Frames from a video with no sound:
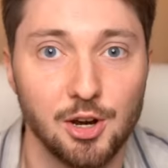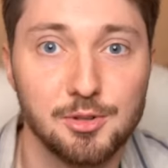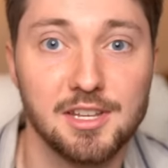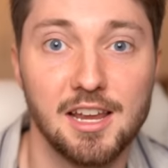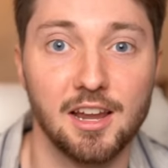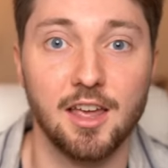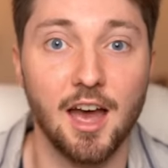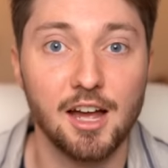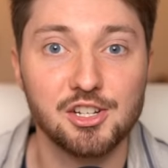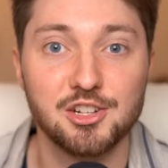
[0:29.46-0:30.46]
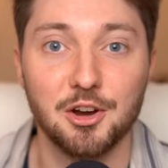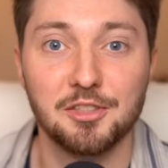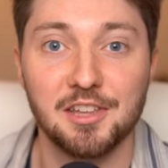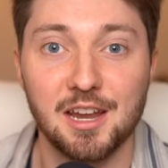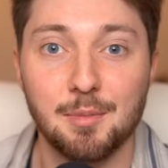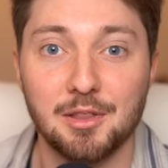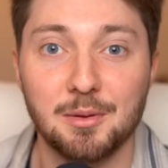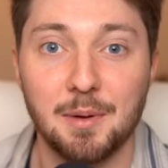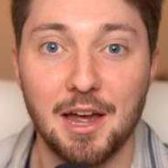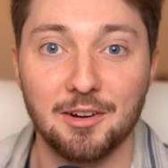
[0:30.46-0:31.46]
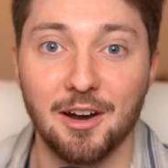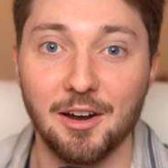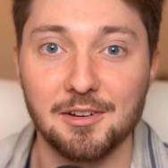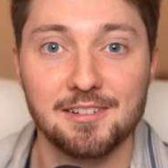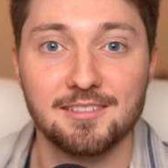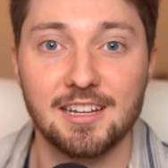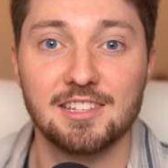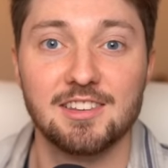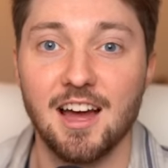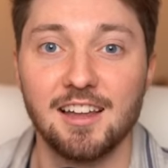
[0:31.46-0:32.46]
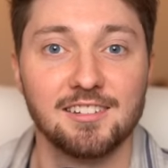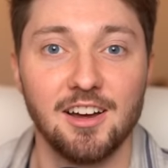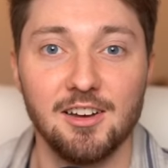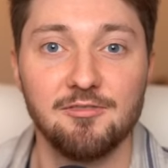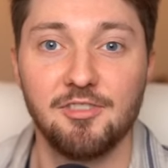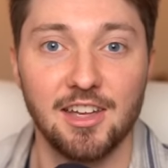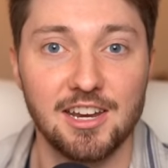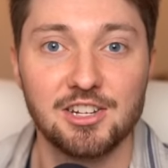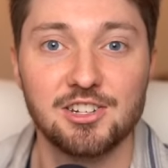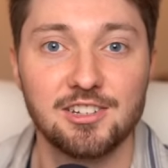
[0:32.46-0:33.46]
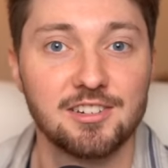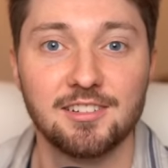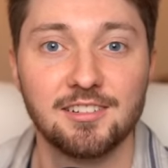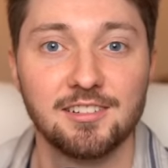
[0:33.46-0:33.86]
Don't say a gosh darn thing about the background. It's not unfinished.